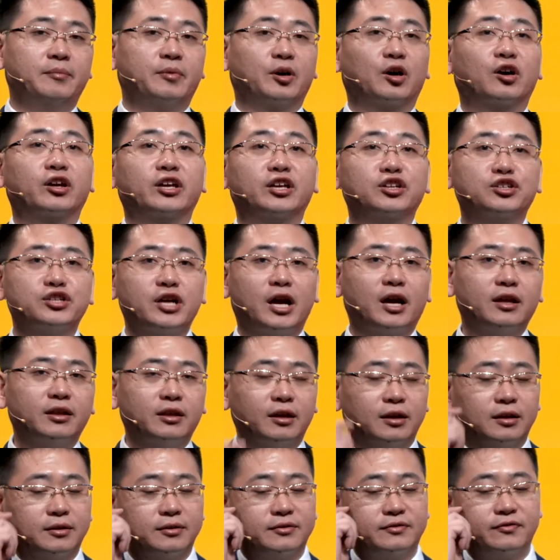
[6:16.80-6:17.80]
Because in
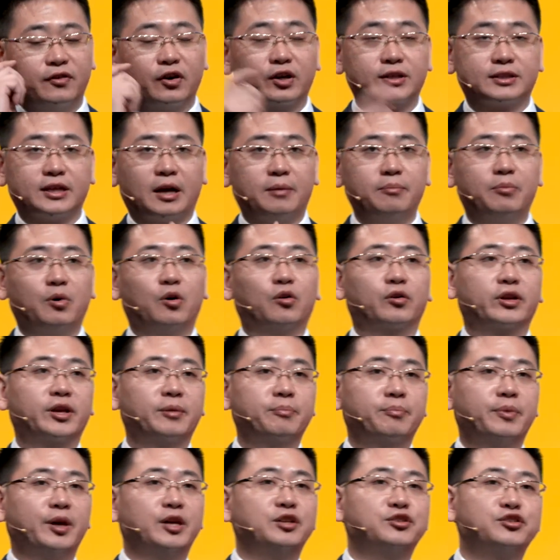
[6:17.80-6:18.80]
China, for example,
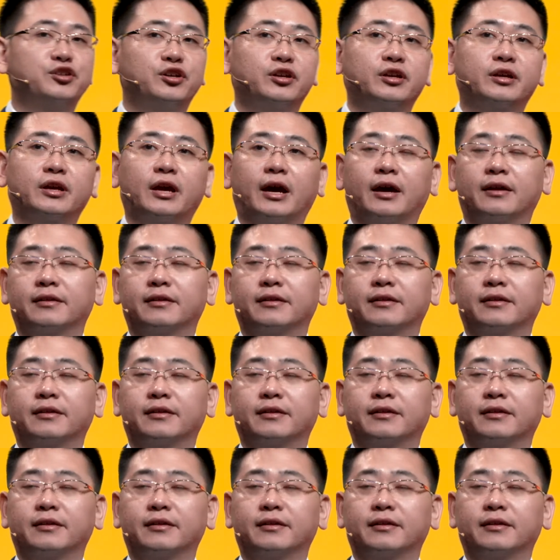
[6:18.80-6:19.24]
in Beijing